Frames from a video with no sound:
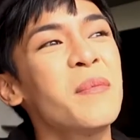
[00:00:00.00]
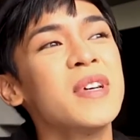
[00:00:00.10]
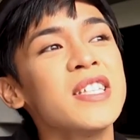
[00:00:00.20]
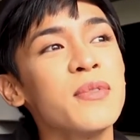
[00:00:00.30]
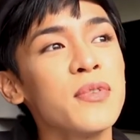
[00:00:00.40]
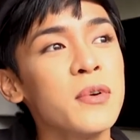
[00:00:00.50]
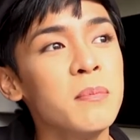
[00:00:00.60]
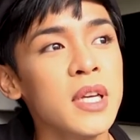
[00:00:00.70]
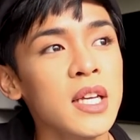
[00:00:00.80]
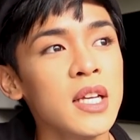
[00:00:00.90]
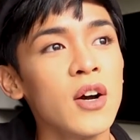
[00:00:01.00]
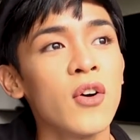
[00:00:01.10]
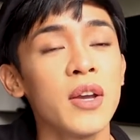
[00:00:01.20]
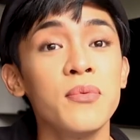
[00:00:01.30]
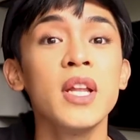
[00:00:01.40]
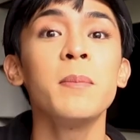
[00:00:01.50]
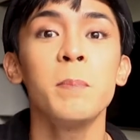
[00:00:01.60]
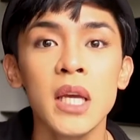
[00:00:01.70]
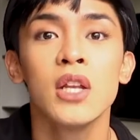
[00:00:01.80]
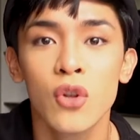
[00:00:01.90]
Basta for me, okay,
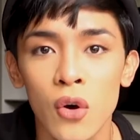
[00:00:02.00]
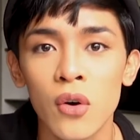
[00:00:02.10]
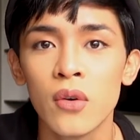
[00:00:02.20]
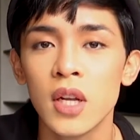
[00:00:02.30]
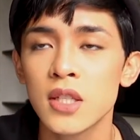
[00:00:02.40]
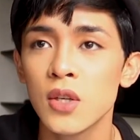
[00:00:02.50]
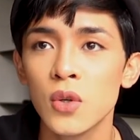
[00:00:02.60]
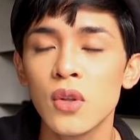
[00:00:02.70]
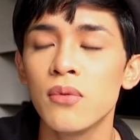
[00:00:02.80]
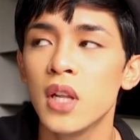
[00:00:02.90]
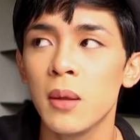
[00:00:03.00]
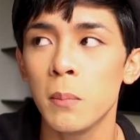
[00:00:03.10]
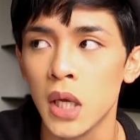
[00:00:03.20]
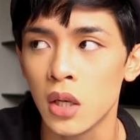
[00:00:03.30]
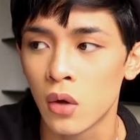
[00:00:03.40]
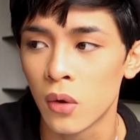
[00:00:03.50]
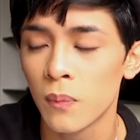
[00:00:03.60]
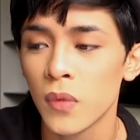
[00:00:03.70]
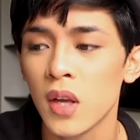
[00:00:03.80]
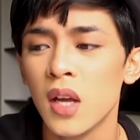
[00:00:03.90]
Filipino. Let's go to Filipino.
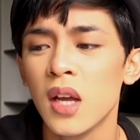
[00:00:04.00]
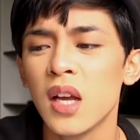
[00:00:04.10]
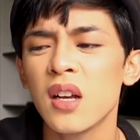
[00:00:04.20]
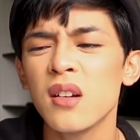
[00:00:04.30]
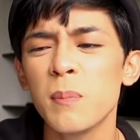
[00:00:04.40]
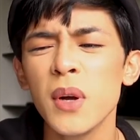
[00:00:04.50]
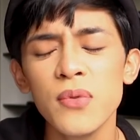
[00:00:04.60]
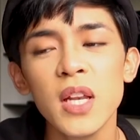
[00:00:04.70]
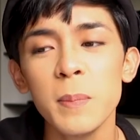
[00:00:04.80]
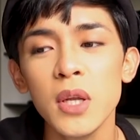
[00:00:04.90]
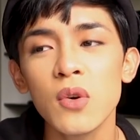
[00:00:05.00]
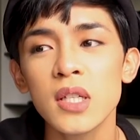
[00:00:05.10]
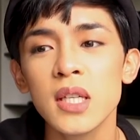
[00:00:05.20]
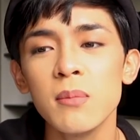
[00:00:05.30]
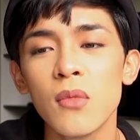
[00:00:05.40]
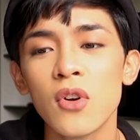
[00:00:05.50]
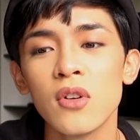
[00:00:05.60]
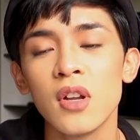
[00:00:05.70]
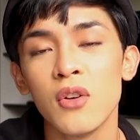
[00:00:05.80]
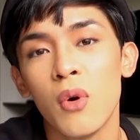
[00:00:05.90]
Pag Filipino kasi
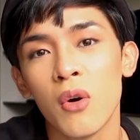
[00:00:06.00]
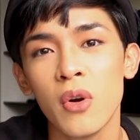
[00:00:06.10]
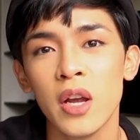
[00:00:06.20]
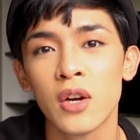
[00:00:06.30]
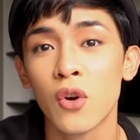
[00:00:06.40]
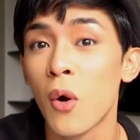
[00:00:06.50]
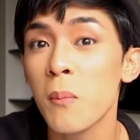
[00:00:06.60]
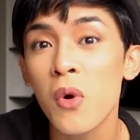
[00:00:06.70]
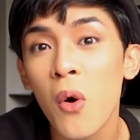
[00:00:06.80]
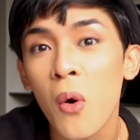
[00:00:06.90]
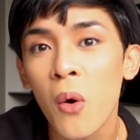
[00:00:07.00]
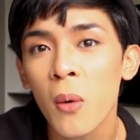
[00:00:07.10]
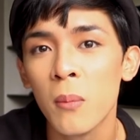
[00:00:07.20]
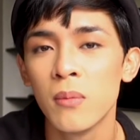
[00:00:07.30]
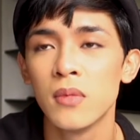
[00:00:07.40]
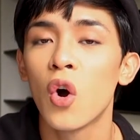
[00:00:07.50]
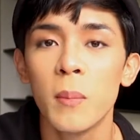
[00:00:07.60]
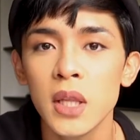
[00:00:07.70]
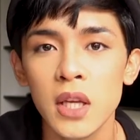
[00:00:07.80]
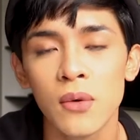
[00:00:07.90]
more on ano ako eh, rom-com,
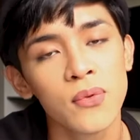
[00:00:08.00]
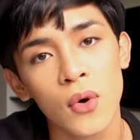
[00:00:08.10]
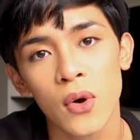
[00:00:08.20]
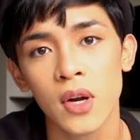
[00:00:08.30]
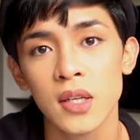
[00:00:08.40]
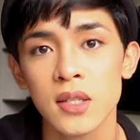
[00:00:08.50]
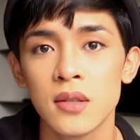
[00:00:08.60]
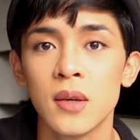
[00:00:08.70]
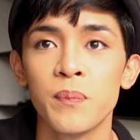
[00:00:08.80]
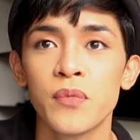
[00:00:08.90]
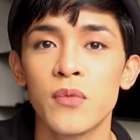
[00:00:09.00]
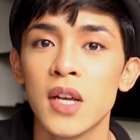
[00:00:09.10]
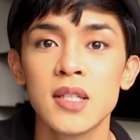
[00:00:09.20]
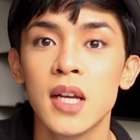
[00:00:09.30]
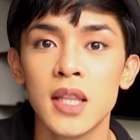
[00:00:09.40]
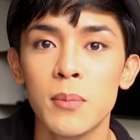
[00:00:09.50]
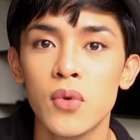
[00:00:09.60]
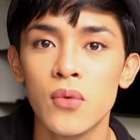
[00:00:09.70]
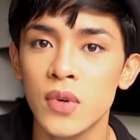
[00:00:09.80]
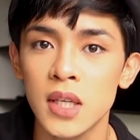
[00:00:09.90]
comedy of course, Vice Ganda
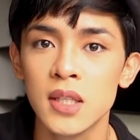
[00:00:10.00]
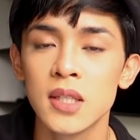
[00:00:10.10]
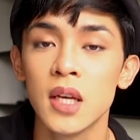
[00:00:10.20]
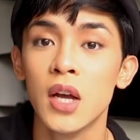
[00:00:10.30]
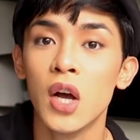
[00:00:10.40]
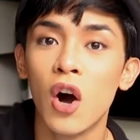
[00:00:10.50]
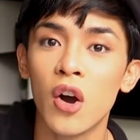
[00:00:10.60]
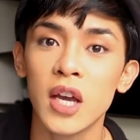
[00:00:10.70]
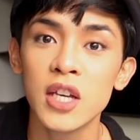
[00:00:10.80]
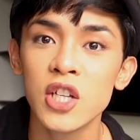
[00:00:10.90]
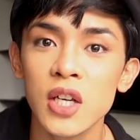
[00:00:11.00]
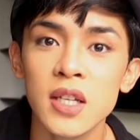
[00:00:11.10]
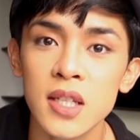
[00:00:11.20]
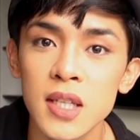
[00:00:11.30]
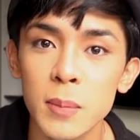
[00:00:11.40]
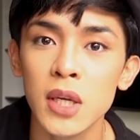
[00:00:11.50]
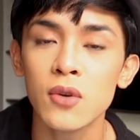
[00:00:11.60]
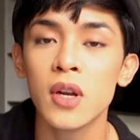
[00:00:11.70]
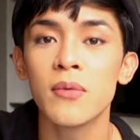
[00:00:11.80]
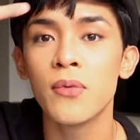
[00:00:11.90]
movies. Okay,
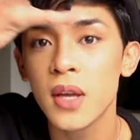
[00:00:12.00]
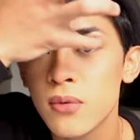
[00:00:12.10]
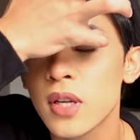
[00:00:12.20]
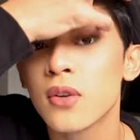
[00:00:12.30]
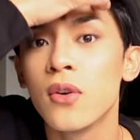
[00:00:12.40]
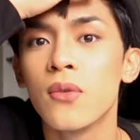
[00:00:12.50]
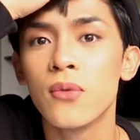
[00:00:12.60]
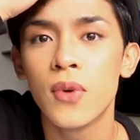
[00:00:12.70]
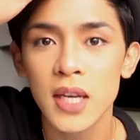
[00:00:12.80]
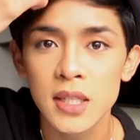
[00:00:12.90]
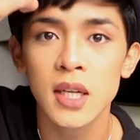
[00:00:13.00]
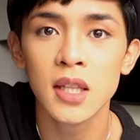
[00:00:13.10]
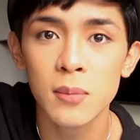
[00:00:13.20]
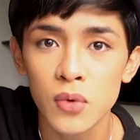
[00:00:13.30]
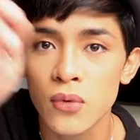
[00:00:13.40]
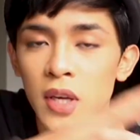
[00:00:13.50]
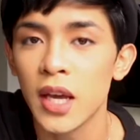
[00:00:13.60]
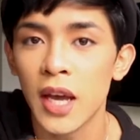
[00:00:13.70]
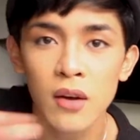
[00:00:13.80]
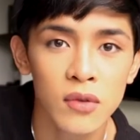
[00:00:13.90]
isasabihin ko na favorite kong Vice Ganda
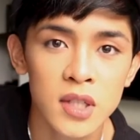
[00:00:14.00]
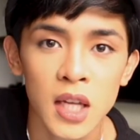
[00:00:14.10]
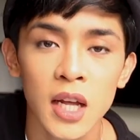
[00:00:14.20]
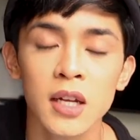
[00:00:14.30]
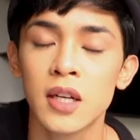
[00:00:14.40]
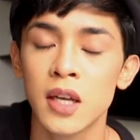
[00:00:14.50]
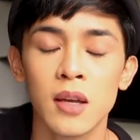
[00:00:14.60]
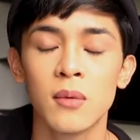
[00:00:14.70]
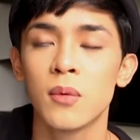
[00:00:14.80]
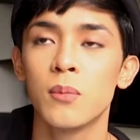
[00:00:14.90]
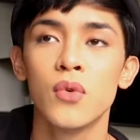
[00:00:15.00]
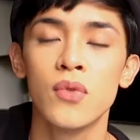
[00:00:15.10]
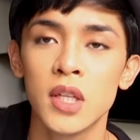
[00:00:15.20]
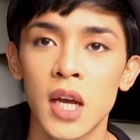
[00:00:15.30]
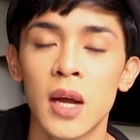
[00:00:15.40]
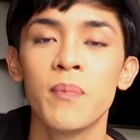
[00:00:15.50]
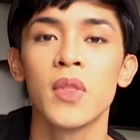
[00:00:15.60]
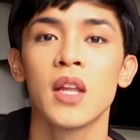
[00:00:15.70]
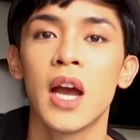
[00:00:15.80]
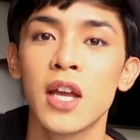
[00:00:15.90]
movie ever sa lahat ng naging movie niya
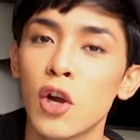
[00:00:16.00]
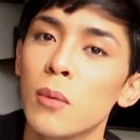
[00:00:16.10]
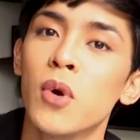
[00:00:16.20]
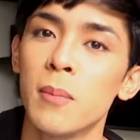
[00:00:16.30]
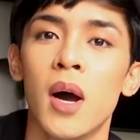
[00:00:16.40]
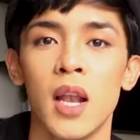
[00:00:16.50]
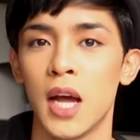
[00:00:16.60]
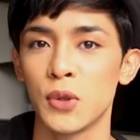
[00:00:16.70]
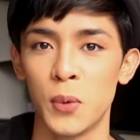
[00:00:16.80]
ay Girl Boy Bakla